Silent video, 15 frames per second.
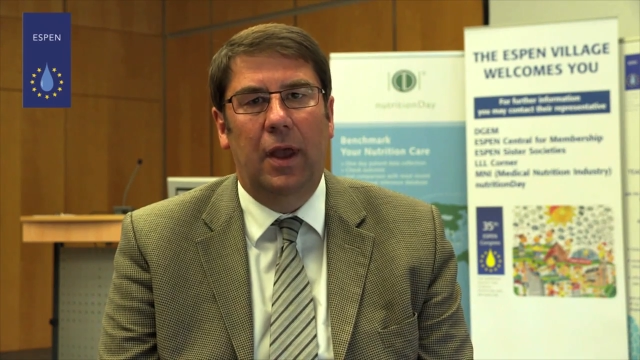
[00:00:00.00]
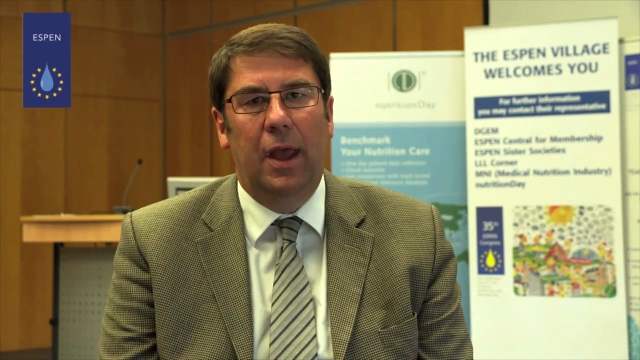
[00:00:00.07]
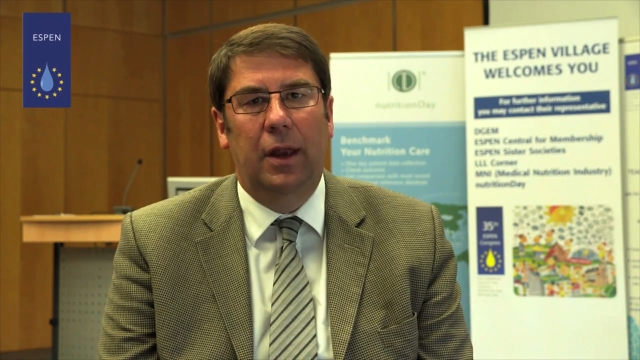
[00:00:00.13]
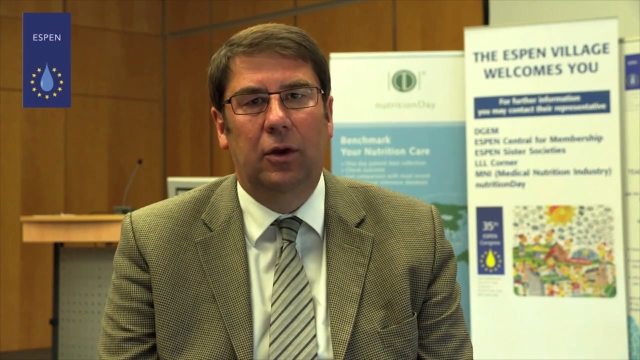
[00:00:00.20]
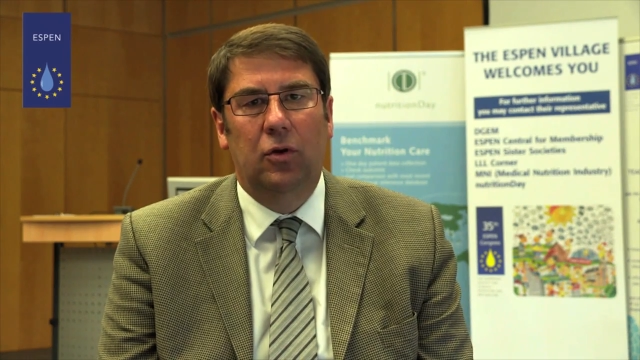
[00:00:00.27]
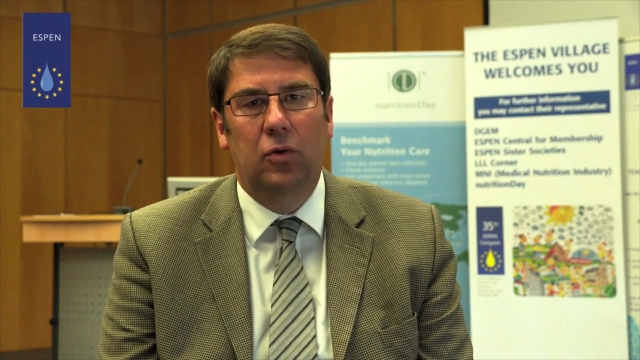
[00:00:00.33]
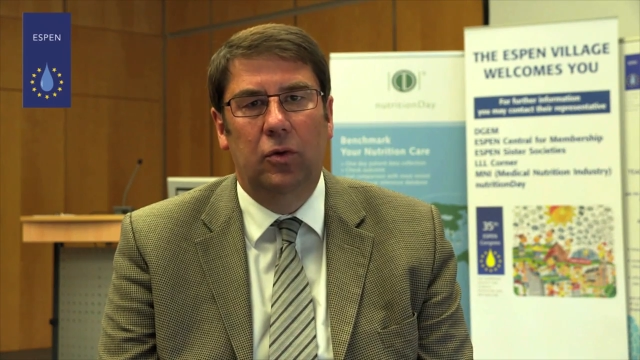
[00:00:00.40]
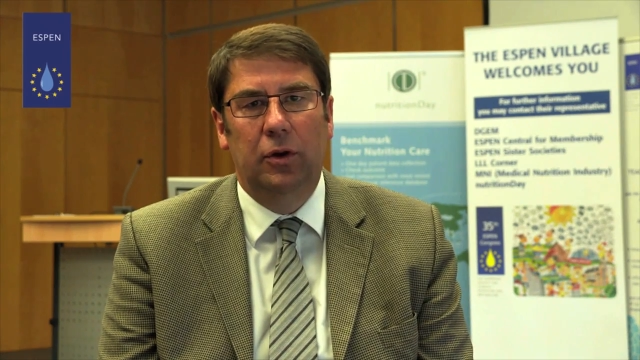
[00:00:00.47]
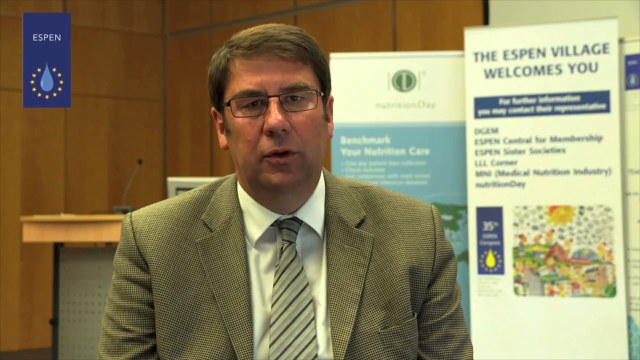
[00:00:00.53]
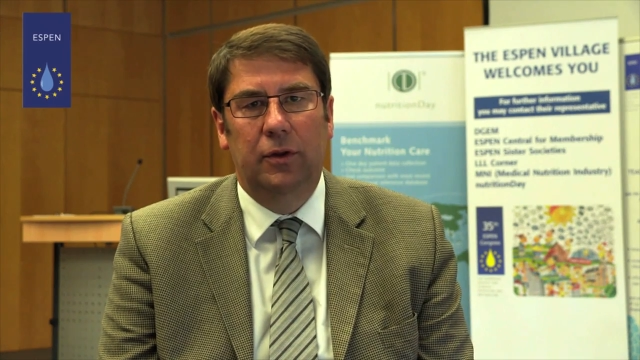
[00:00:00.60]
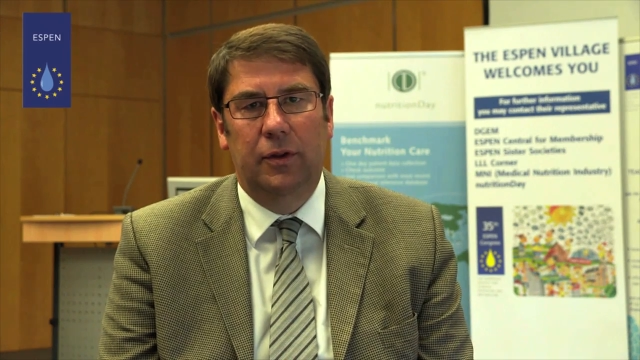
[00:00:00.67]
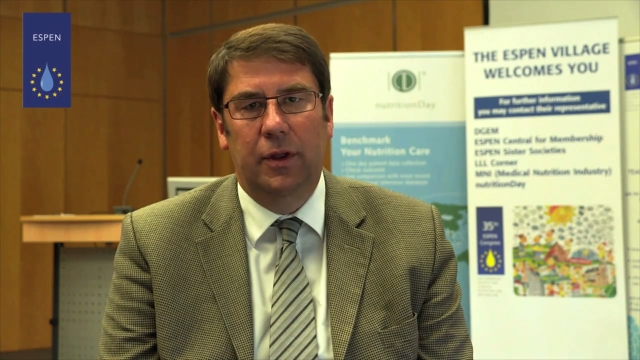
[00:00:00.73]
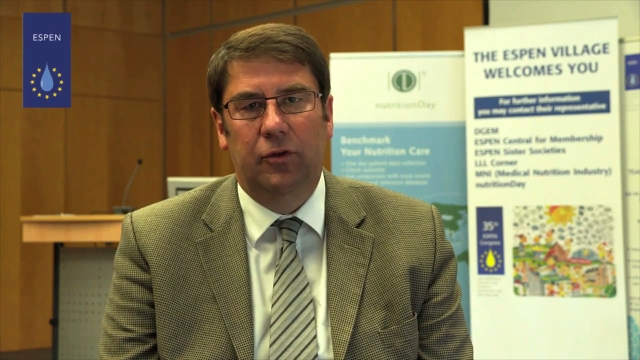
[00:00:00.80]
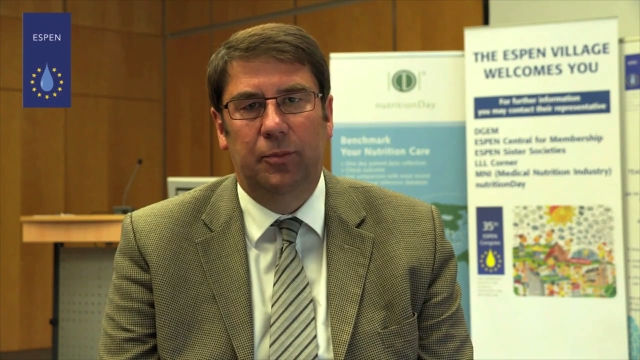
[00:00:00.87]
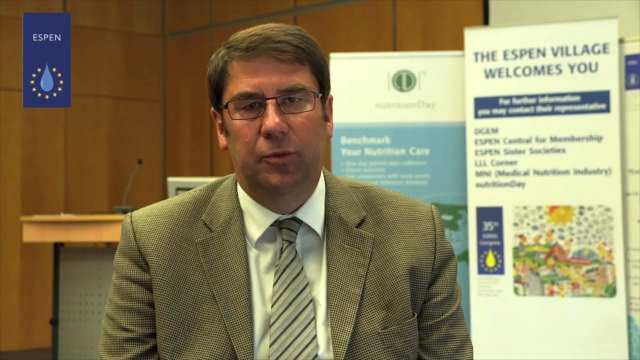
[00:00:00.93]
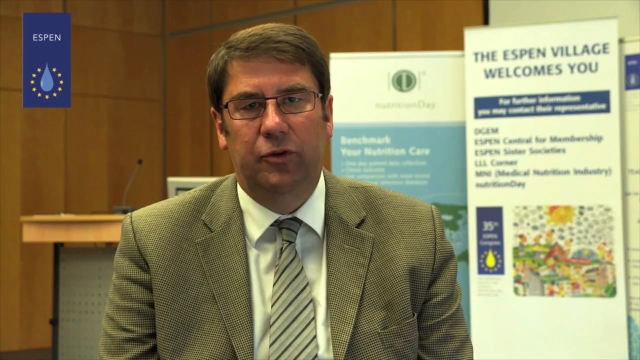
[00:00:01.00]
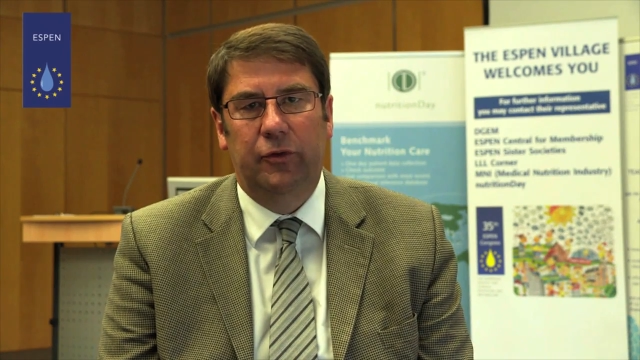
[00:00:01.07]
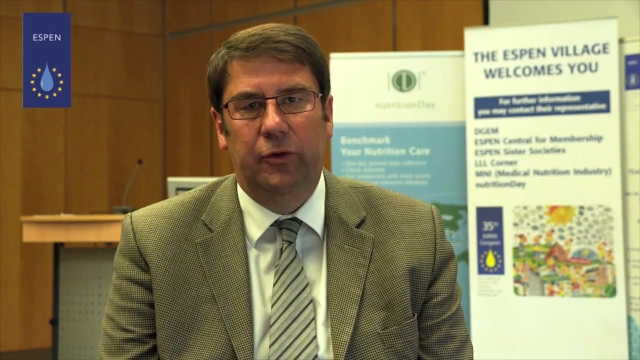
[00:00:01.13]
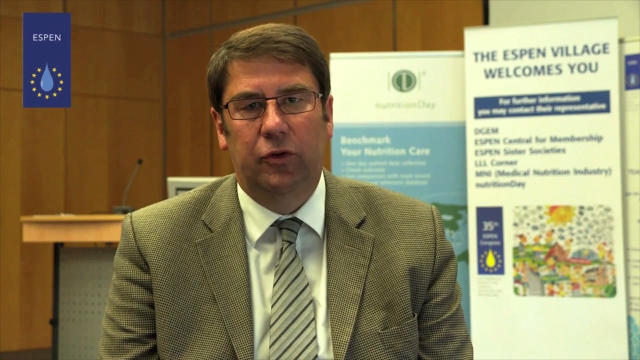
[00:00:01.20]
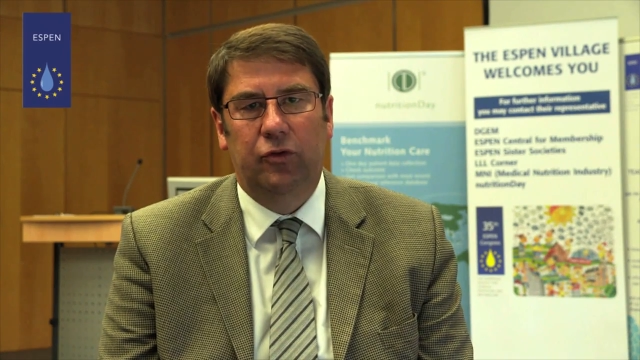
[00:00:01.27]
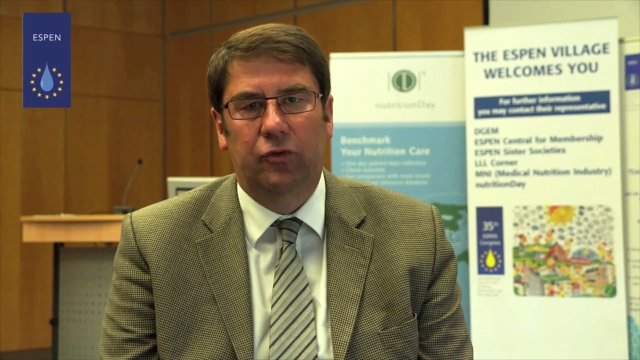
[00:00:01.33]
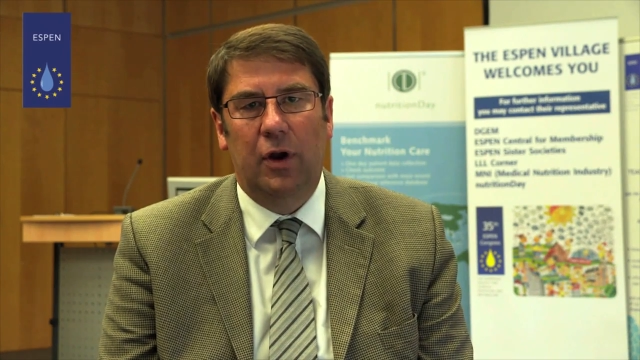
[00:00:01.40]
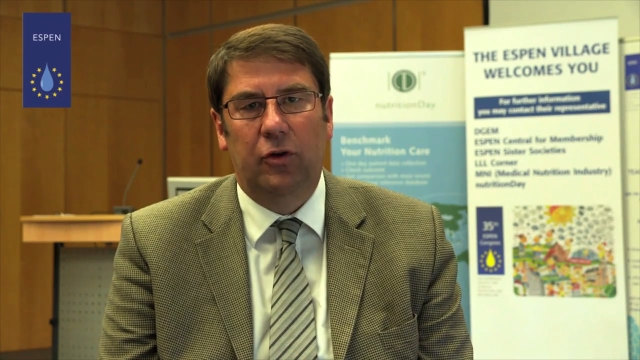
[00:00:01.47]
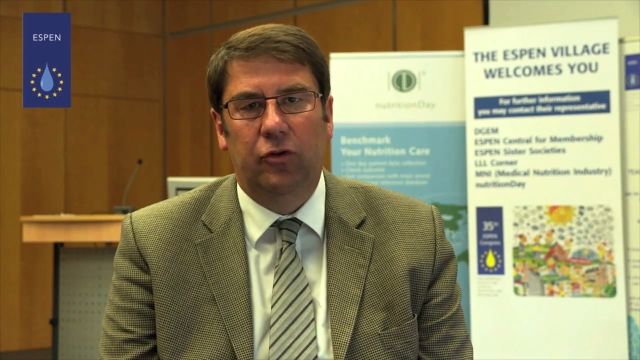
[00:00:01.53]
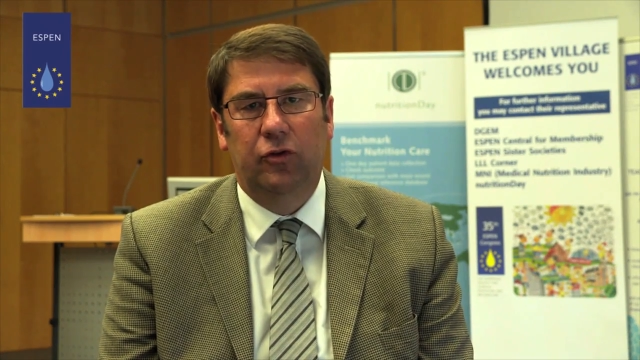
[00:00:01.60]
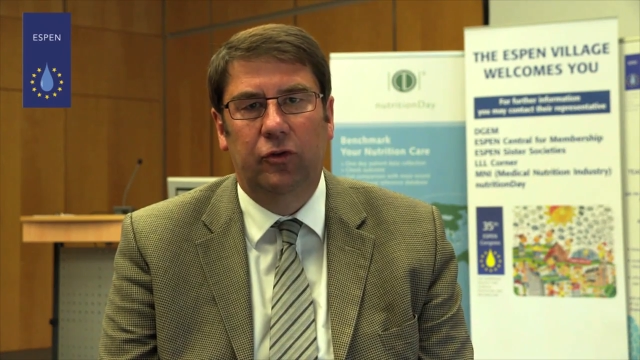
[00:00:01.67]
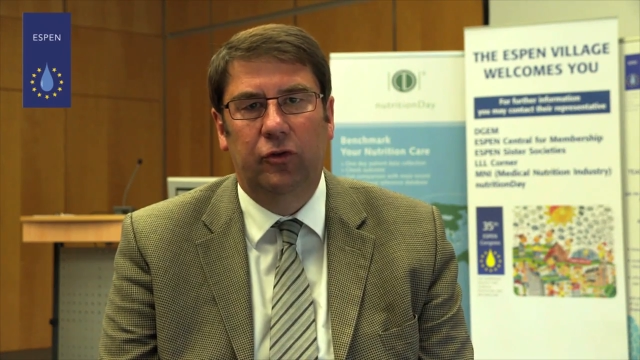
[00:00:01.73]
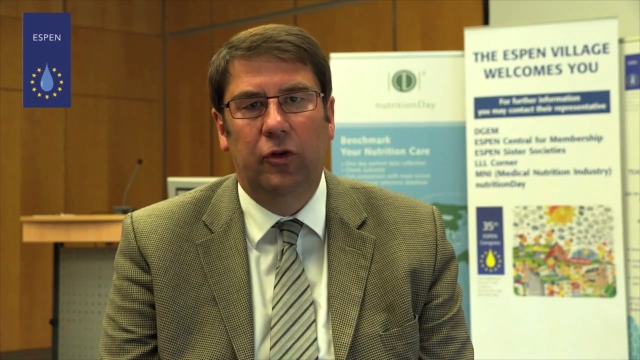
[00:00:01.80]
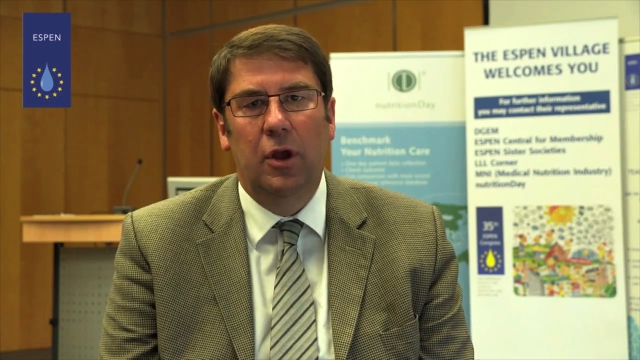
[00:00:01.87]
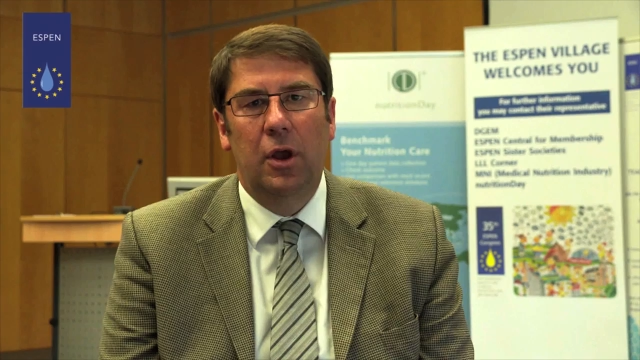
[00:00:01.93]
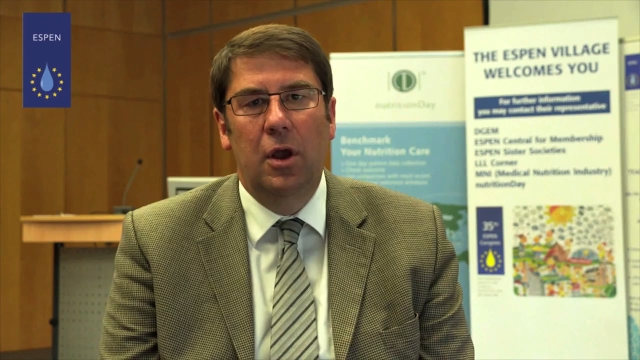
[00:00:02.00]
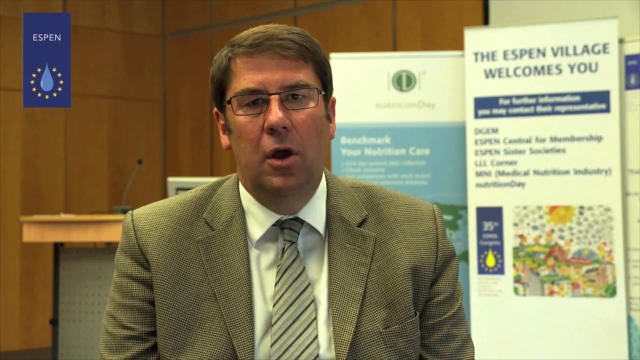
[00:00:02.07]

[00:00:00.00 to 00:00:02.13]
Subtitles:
and according to their specific structures